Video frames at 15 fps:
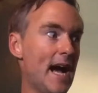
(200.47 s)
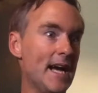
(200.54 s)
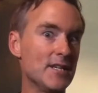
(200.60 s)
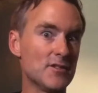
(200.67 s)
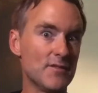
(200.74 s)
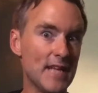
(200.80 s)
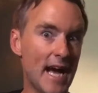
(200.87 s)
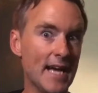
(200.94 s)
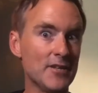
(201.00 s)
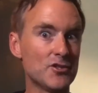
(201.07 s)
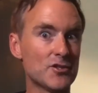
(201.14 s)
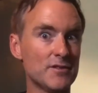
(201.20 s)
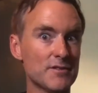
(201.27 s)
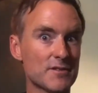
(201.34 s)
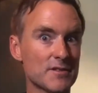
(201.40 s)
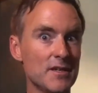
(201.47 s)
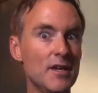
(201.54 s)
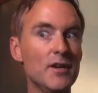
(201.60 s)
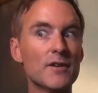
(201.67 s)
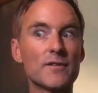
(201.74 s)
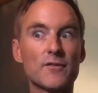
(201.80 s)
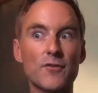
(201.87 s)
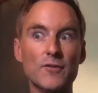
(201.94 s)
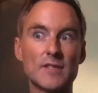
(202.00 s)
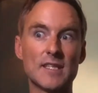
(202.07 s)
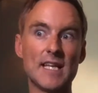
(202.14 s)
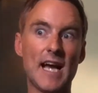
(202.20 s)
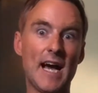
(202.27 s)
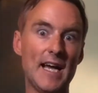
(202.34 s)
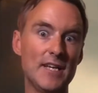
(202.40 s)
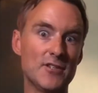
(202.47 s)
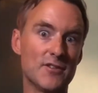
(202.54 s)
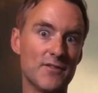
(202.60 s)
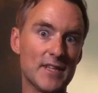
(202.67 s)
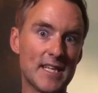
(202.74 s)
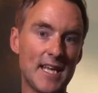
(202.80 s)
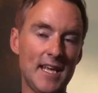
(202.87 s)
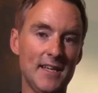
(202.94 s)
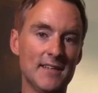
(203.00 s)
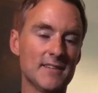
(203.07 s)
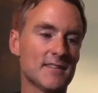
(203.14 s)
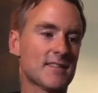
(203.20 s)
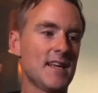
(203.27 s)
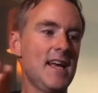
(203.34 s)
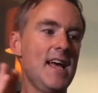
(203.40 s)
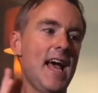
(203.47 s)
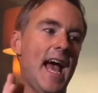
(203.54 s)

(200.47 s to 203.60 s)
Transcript: age of the ancients through to the age of the kings.